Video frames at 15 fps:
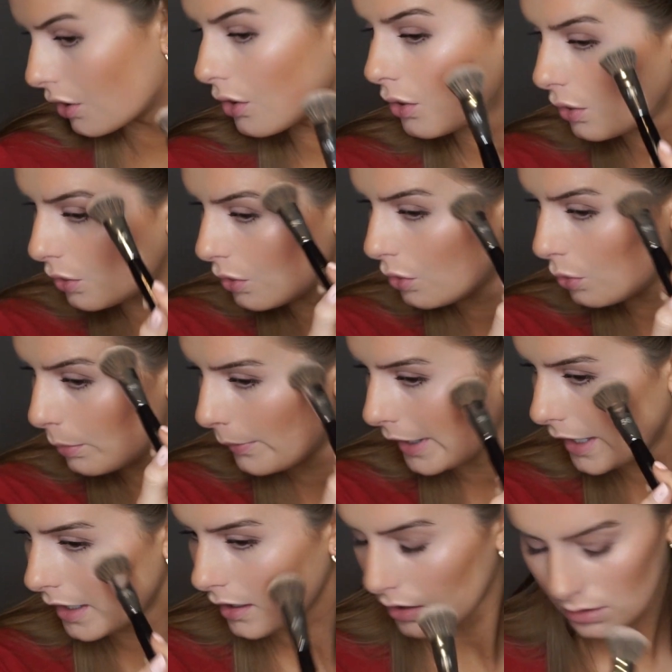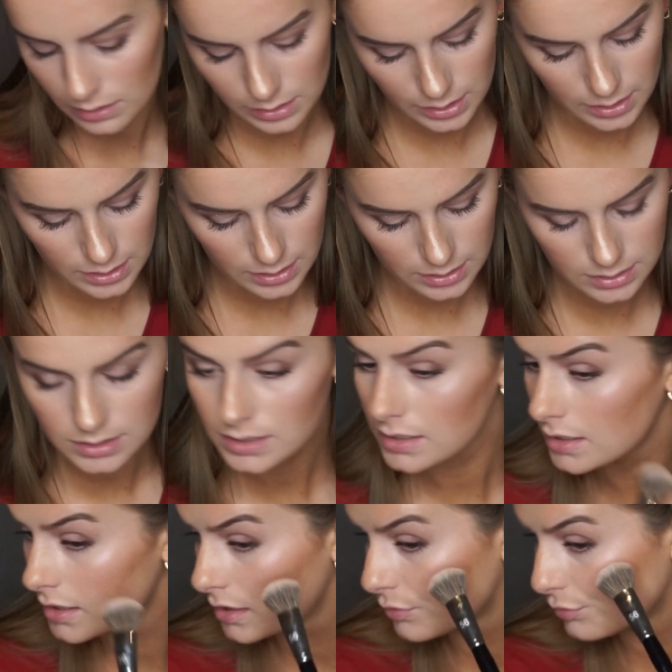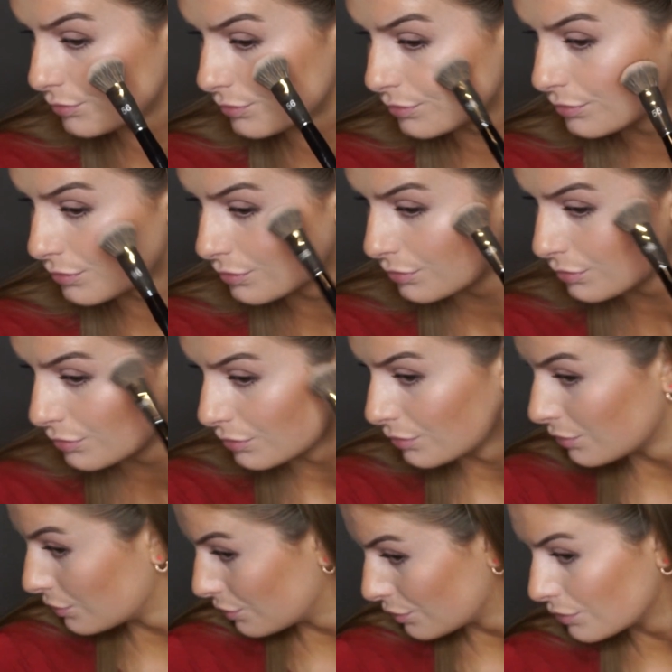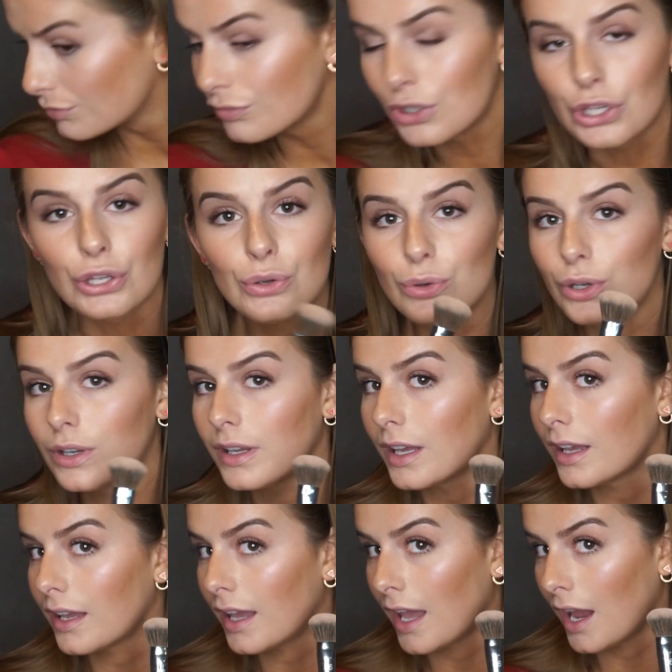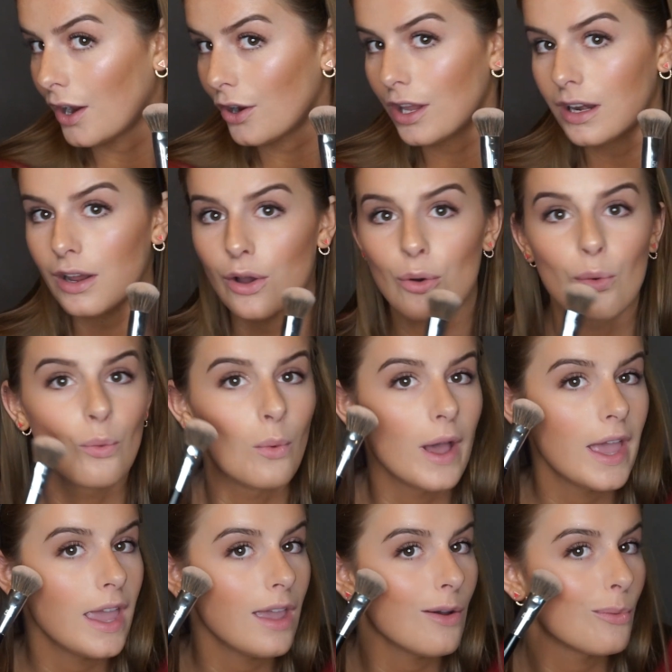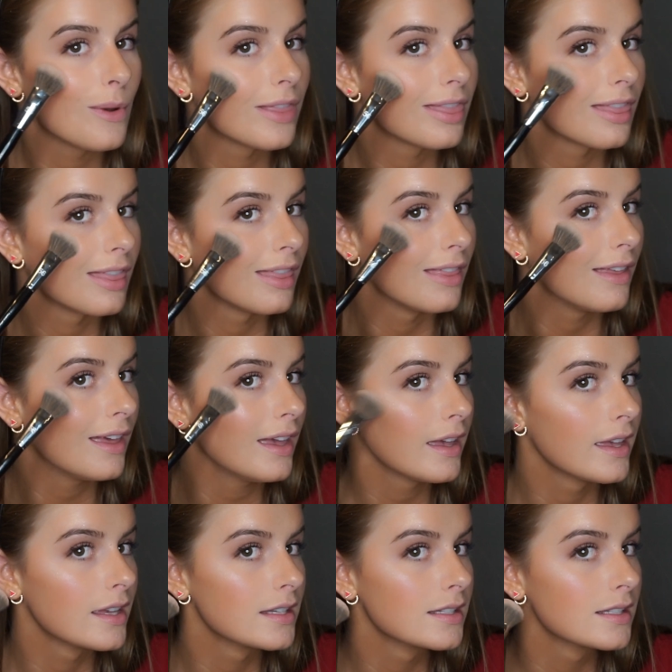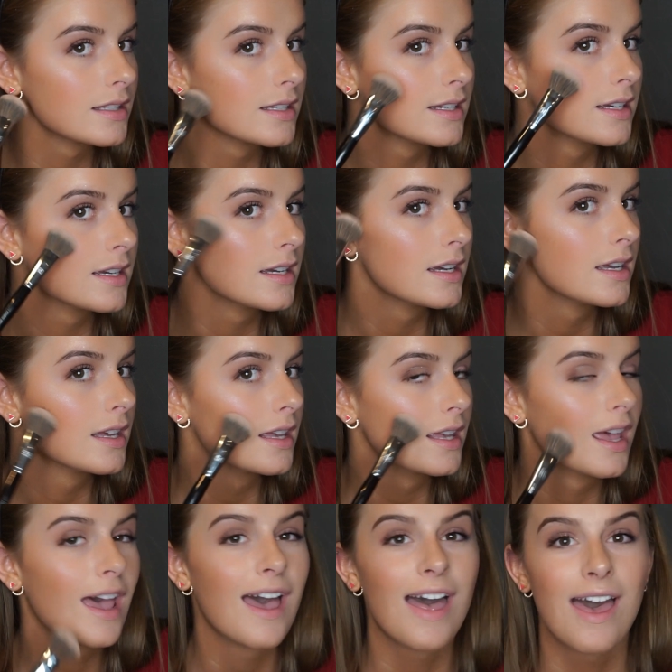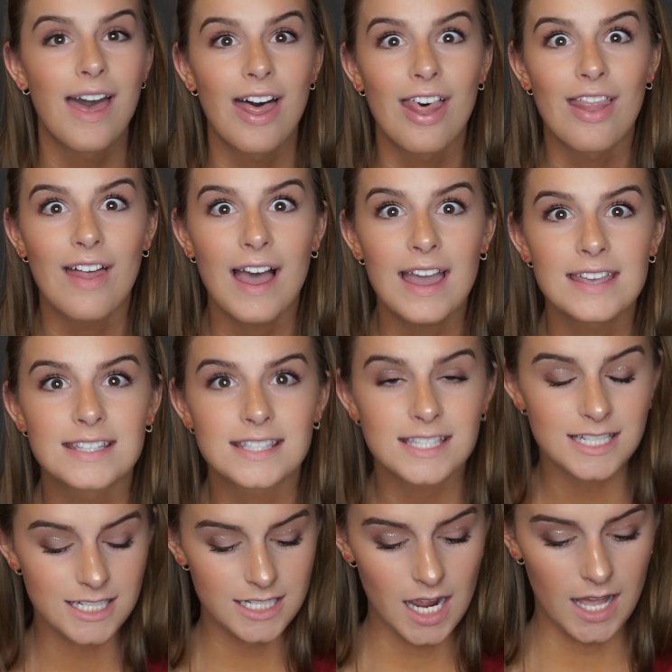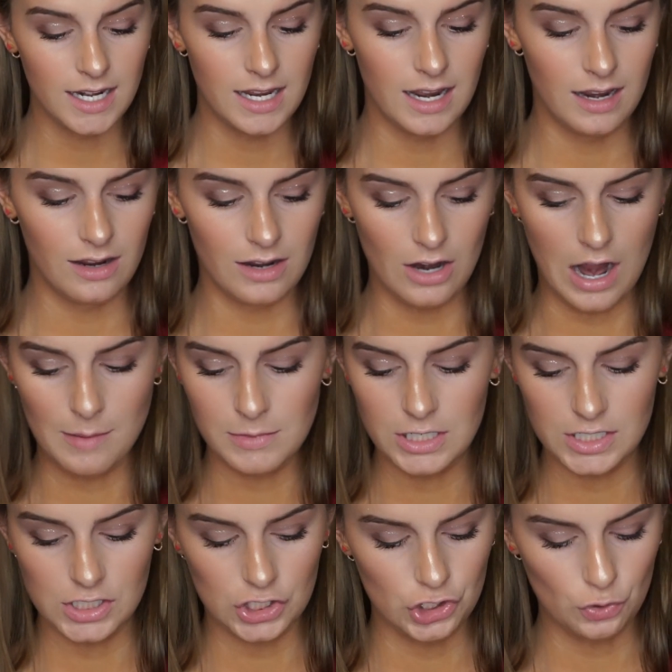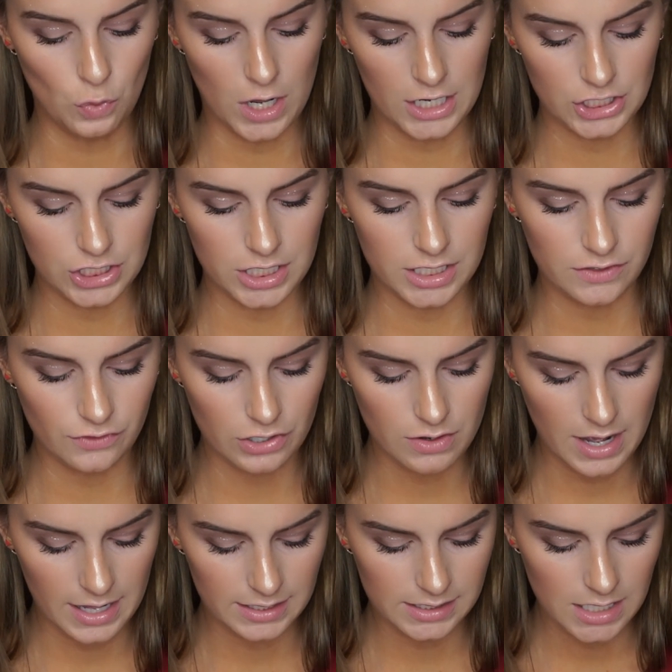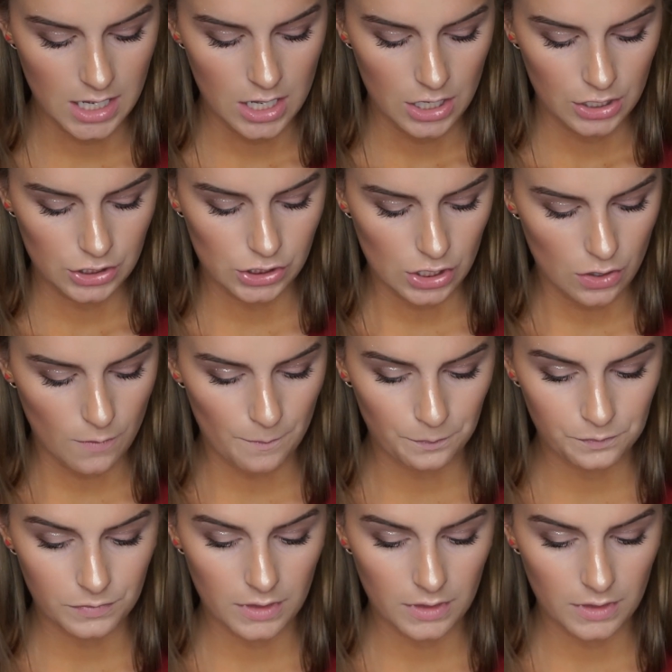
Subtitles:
Oh my goodness. You could get carried away with this. That is stunning. Here, I'm gonna swatch these for you guys. So